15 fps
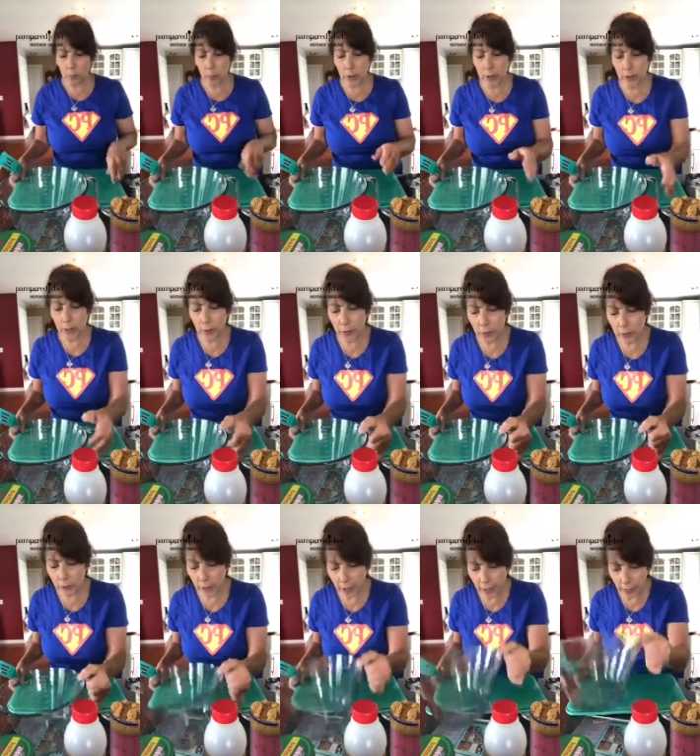what's the
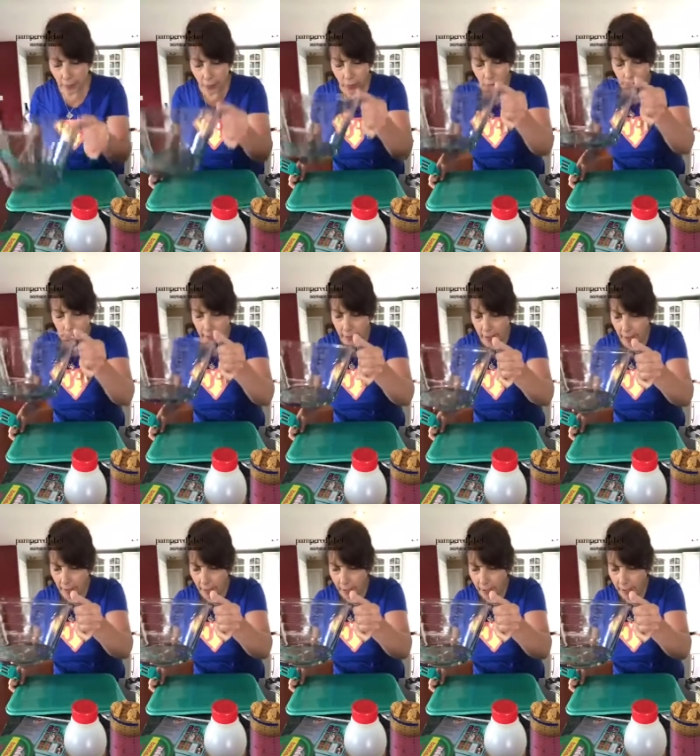official name for it?
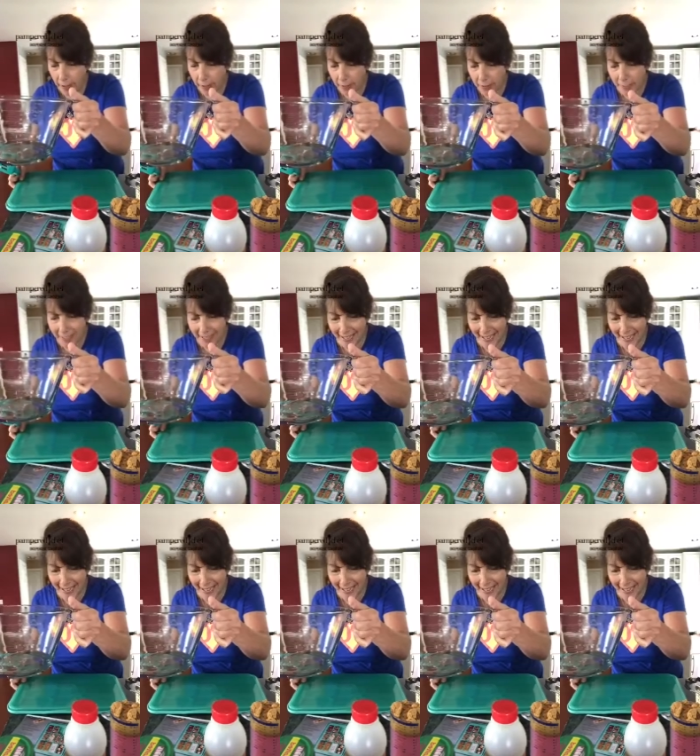There we go.